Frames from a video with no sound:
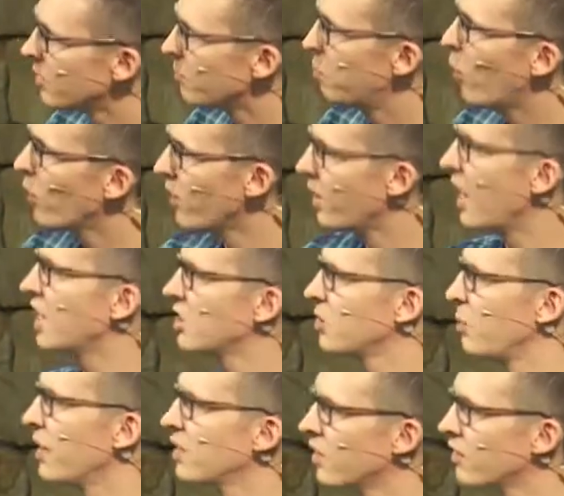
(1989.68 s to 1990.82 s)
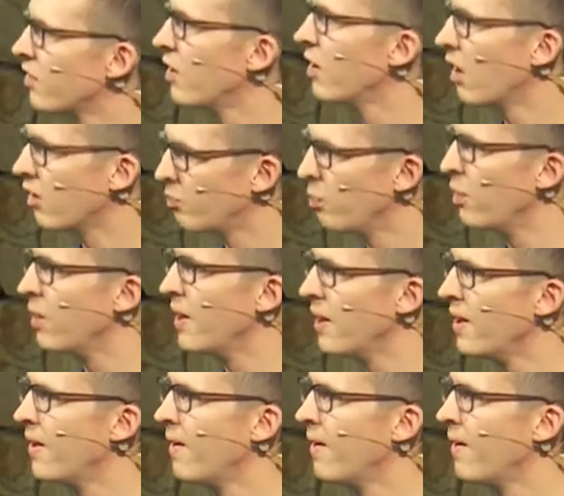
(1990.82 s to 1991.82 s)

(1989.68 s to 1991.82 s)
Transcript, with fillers: important aspect of, of prayer.